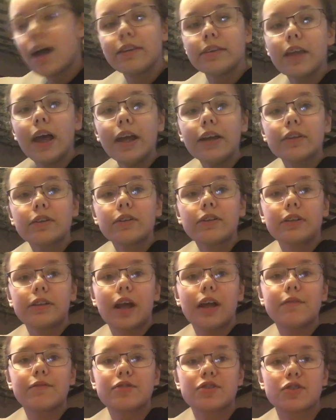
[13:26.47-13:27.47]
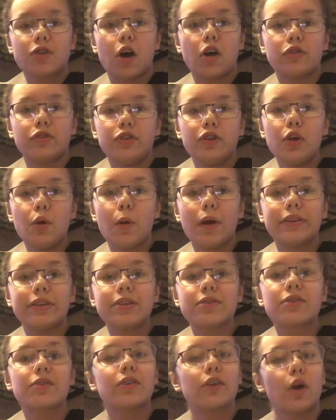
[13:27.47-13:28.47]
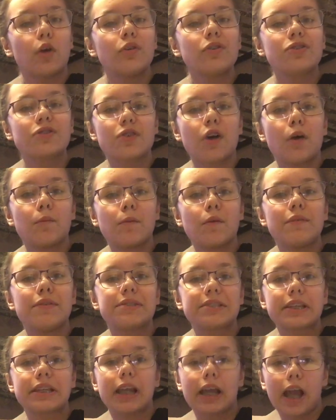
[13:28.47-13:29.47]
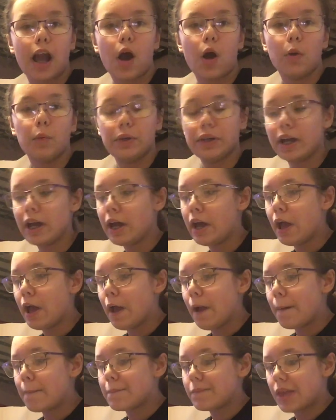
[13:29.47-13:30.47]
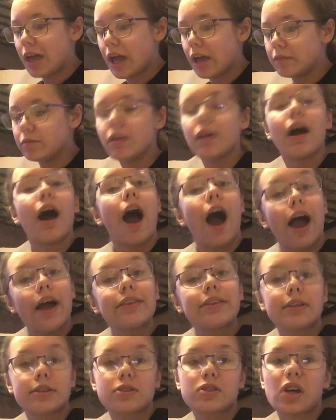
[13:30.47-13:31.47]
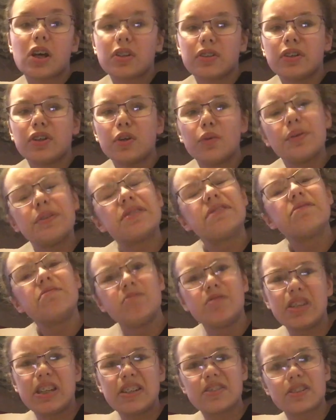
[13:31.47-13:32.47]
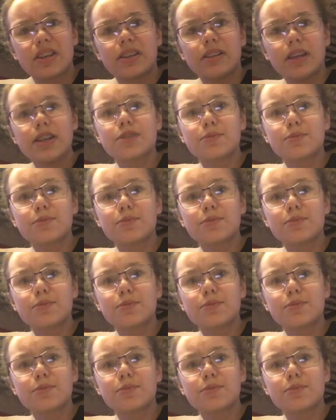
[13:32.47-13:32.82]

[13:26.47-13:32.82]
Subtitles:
Neither did I for Saw 2, and these are the only Saw movies that I own. And I think Saw 2 is decent.